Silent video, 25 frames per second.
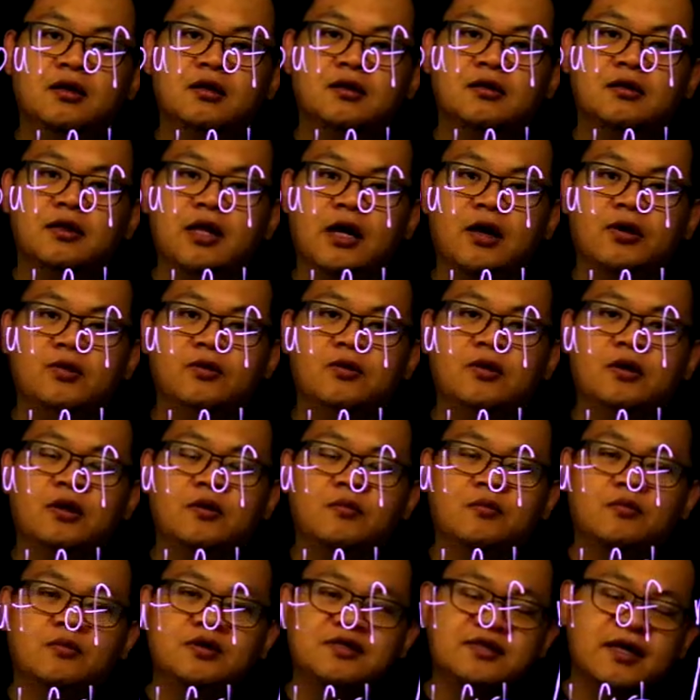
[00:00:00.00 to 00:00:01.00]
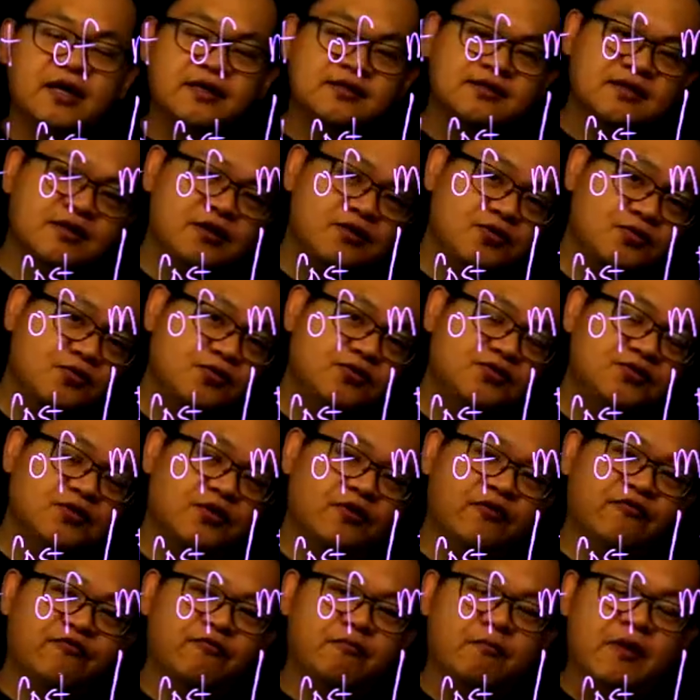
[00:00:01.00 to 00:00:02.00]
Now, besides the use
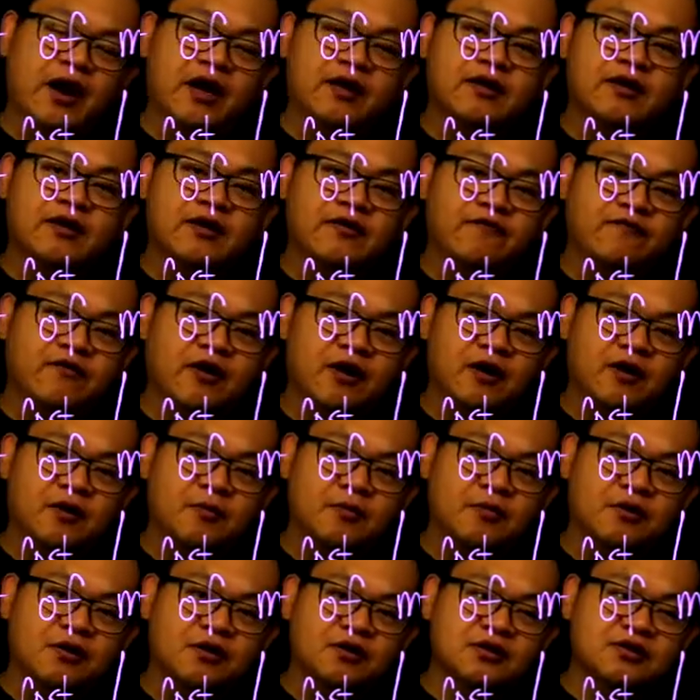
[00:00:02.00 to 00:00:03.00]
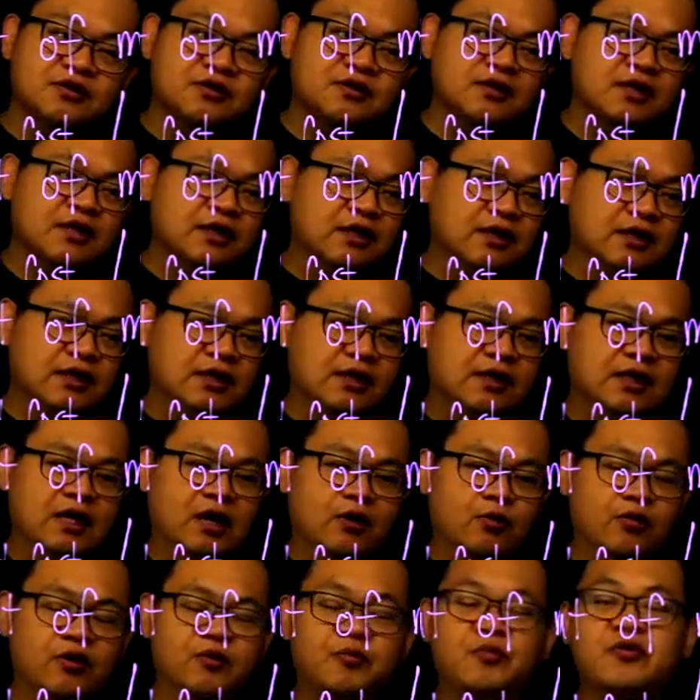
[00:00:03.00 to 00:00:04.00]
of binary variables in
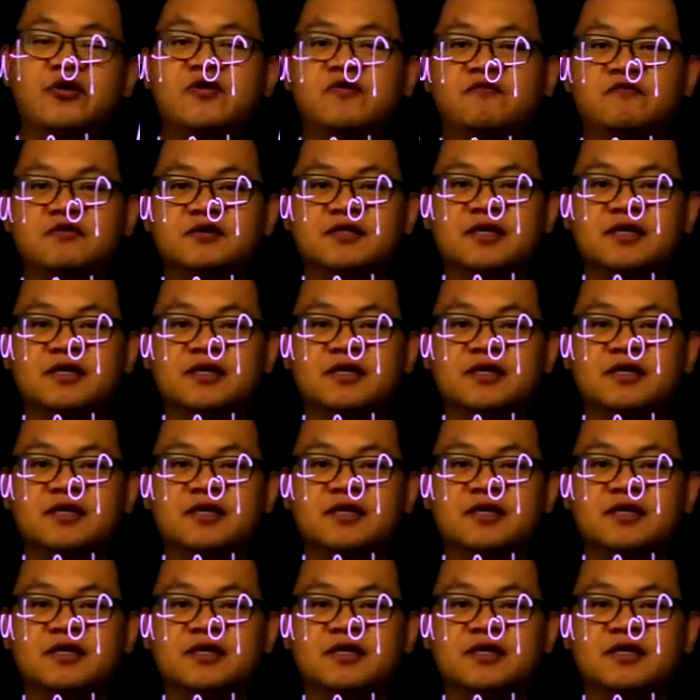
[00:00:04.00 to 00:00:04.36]
our previous